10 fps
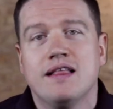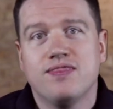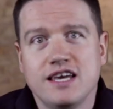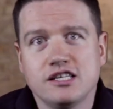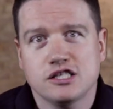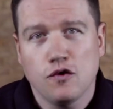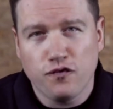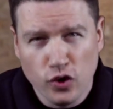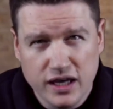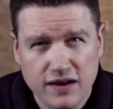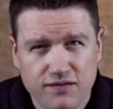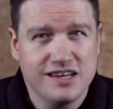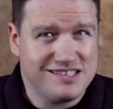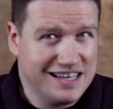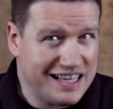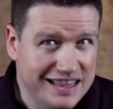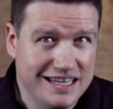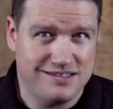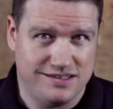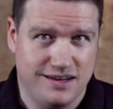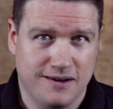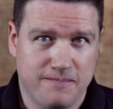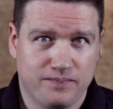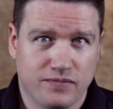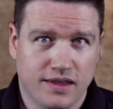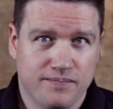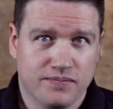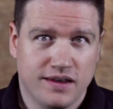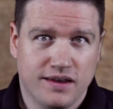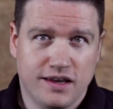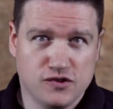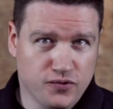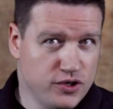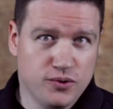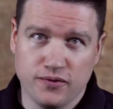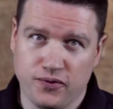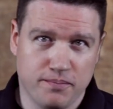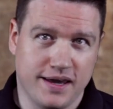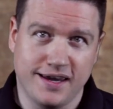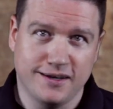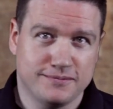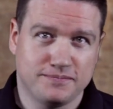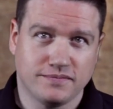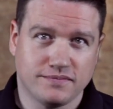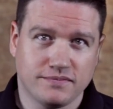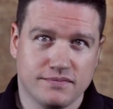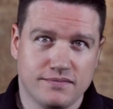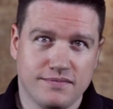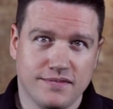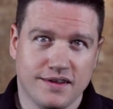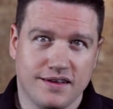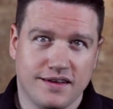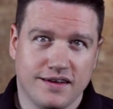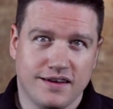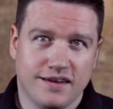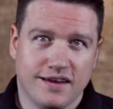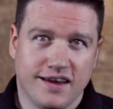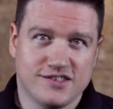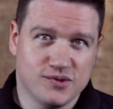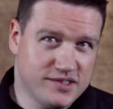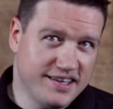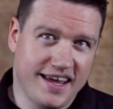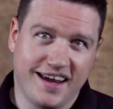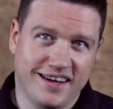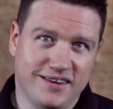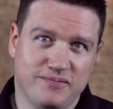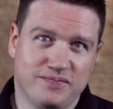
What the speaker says: this forgiveness and cleansing is for you and for me. And so today,